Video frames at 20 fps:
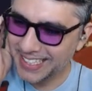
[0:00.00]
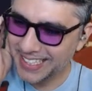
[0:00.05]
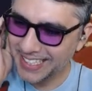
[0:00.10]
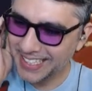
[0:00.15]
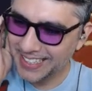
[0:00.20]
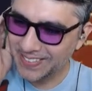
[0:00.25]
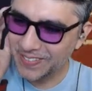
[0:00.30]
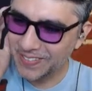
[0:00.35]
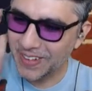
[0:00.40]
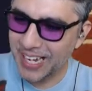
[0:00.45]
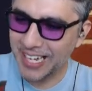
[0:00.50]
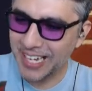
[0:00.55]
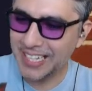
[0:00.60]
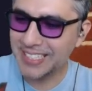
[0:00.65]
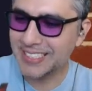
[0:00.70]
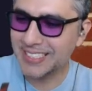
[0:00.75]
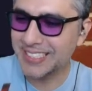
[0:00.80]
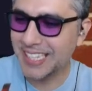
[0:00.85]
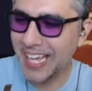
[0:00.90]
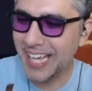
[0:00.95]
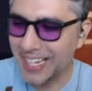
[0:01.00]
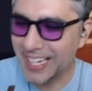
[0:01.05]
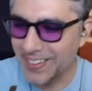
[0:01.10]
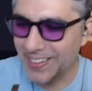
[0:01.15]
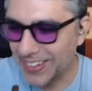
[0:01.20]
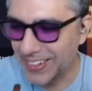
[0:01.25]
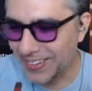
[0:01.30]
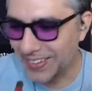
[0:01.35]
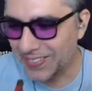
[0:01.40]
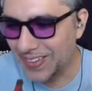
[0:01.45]
Ryan's
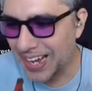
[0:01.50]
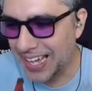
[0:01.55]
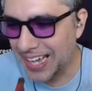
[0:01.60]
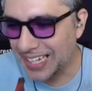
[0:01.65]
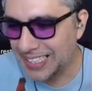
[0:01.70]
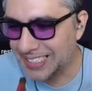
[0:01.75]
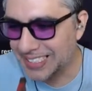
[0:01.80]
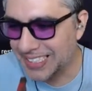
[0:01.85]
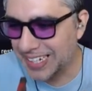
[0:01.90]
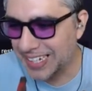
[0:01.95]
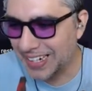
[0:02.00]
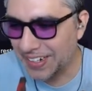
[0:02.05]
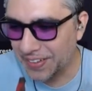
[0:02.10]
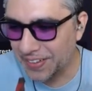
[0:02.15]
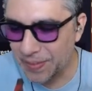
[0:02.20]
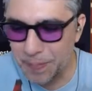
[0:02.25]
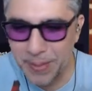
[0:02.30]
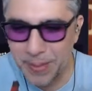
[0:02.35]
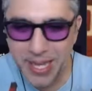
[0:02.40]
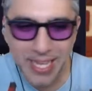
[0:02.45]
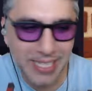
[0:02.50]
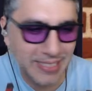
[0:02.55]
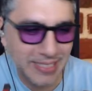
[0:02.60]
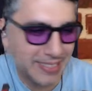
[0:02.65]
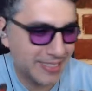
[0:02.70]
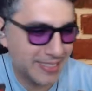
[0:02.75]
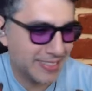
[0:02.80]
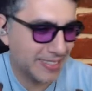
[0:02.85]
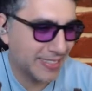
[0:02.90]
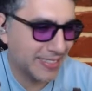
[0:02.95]
are the
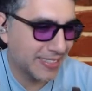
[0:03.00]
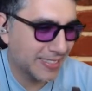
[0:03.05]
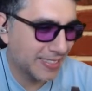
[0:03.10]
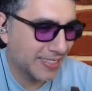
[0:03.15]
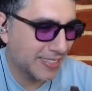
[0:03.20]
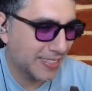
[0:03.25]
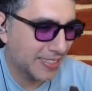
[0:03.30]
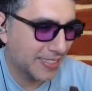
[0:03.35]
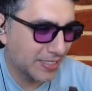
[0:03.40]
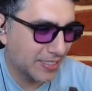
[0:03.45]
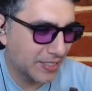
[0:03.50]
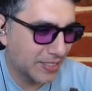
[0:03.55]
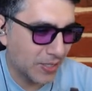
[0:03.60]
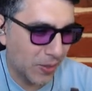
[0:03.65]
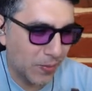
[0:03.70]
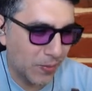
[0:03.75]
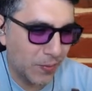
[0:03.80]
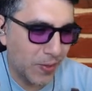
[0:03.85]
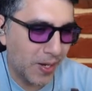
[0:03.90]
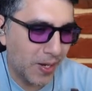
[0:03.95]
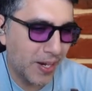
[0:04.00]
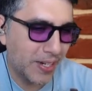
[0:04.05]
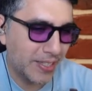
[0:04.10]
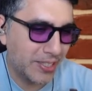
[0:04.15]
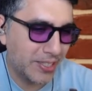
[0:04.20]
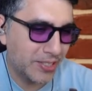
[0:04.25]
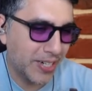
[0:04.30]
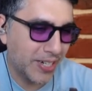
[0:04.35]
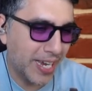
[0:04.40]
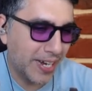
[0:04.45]
best. So far, the
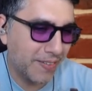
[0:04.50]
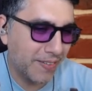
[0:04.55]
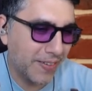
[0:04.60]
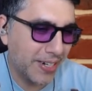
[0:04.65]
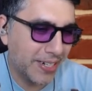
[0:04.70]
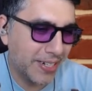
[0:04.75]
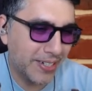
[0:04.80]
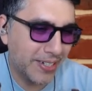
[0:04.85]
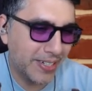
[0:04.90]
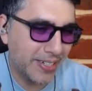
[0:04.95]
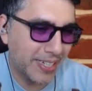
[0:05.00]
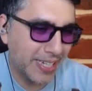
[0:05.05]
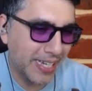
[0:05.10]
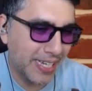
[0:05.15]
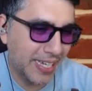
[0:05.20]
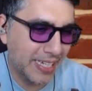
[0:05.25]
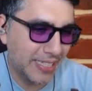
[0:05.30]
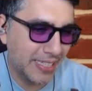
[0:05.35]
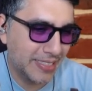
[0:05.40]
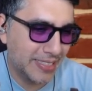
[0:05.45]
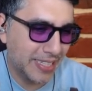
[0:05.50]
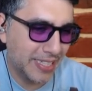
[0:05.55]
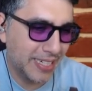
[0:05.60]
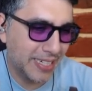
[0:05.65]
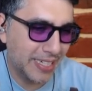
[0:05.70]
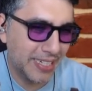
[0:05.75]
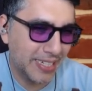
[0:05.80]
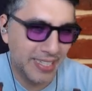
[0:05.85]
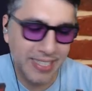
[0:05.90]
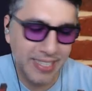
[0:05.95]
track record as
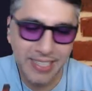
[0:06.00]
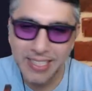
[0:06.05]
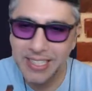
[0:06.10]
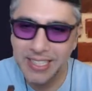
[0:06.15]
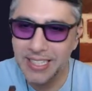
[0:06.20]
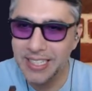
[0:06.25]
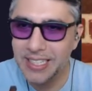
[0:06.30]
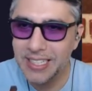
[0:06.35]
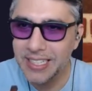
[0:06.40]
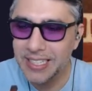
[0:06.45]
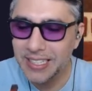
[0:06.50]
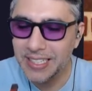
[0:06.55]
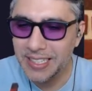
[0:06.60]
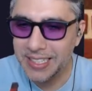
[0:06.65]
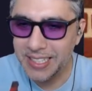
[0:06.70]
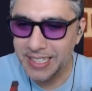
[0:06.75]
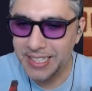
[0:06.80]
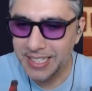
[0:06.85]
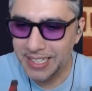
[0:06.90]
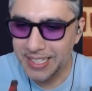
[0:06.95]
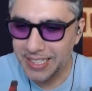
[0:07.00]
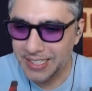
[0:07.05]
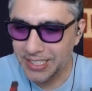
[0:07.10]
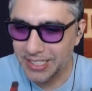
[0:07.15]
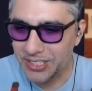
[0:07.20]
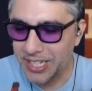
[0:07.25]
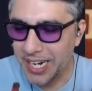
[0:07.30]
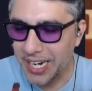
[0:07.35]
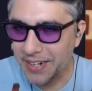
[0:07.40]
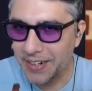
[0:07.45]
the
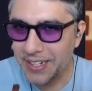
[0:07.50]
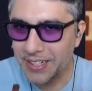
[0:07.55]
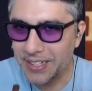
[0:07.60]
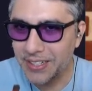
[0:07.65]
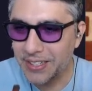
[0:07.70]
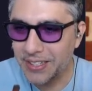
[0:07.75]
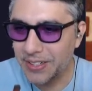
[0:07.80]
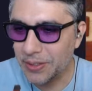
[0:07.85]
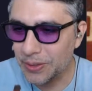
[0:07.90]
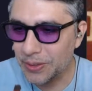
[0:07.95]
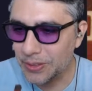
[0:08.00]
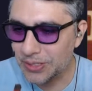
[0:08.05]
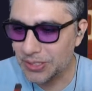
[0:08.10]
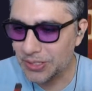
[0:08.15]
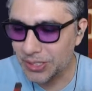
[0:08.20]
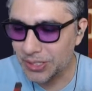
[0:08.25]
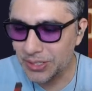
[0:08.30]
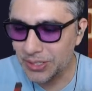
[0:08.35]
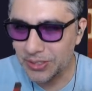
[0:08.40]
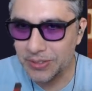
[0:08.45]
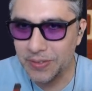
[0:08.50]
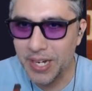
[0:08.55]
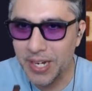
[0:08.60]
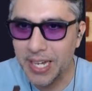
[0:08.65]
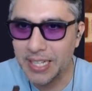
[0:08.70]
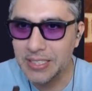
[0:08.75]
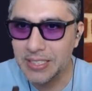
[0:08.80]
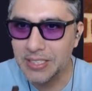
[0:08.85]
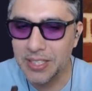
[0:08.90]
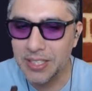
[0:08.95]
track record holds true.
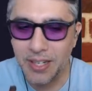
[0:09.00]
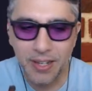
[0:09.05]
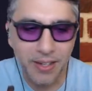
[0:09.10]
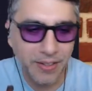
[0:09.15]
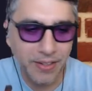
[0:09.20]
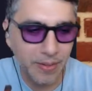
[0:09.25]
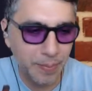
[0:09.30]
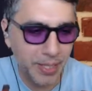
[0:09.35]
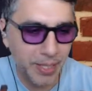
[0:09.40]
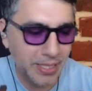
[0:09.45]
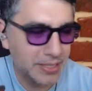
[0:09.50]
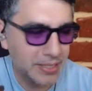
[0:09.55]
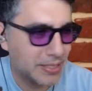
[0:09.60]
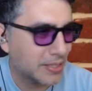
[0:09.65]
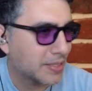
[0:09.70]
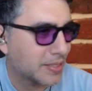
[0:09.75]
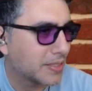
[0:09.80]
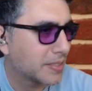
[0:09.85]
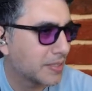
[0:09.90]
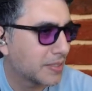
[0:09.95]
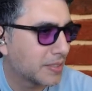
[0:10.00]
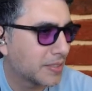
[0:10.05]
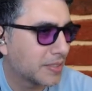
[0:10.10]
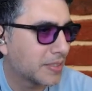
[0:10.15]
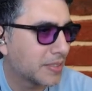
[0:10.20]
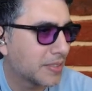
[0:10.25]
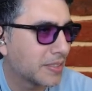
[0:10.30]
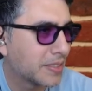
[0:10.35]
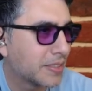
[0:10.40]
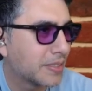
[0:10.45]
Ryan's are the best.
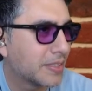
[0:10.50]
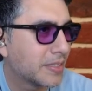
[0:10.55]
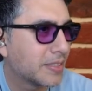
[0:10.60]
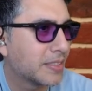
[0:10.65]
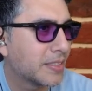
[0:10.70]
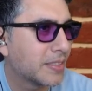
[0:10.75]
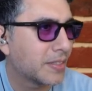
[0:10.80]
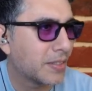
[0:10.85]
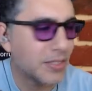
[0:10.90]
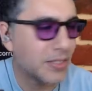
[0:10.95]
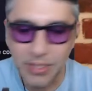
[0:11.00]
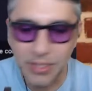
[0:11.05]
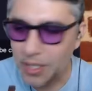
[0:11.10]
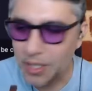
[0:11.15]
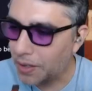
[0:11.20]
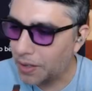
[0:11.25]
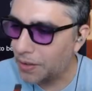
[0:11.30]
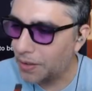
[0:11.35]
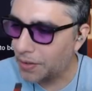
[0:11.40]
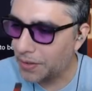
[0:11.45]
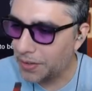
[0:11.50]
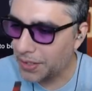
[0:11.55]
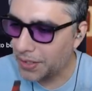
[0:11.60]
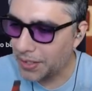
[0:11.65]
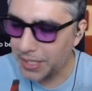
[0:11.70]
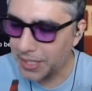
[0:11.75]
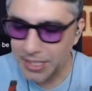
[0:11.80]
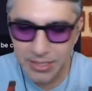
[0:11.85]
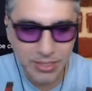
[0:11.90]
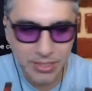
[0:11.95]
There is
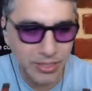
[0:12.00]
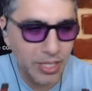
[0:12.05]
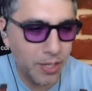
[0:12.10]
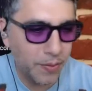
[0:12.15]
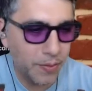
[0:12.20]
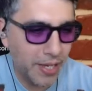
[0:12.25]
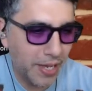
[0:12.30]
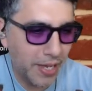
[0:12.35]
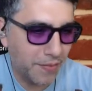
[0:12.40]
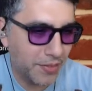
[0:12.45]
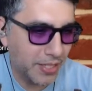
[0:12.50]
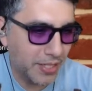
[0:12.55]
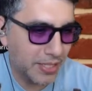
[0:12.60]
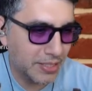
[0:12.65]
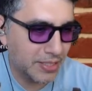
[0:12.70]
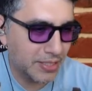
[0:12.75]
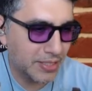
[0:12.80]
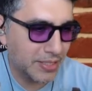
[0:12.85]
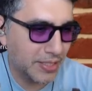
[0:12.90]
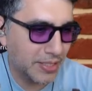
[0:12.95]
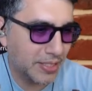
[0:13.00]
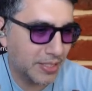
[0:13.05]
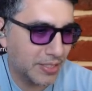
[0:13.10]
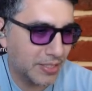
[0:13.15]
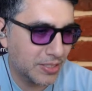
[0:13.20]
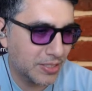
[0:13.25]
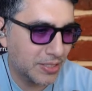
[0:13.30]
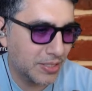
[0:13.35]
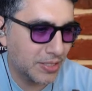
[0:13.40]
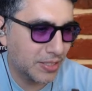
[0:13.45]
no evidence
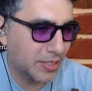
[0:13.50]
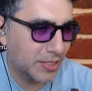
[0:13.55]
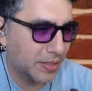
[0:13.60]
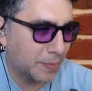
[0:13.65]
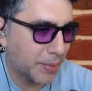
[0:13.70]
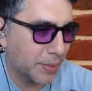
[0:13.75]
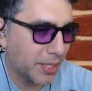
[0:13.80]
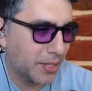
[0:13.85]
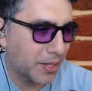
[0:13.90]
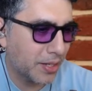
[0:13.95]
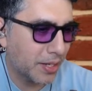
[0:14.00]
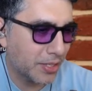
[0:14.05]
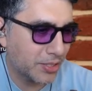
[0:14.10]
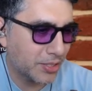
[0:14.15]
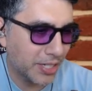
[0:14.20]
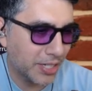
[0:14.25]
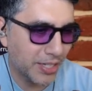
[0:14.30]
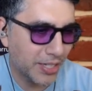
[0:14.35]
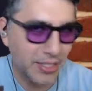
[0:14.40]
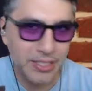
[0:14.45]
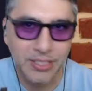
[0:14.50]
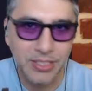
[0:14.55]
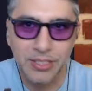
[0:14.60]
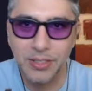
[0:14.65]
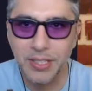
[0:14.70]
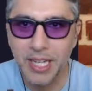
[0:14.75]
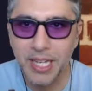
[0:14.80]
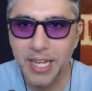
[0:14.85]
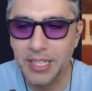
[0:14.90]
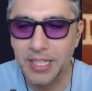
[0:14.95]
to be contrary to
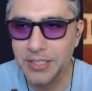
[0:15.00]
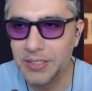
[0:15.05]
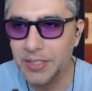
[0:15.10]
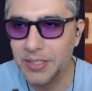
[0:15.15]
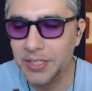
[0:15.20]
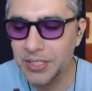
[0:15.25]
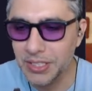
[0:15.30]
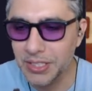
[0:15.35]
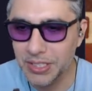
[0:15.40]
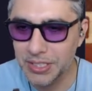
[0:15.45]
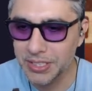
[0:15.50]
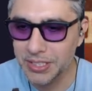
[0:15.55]
that assertion.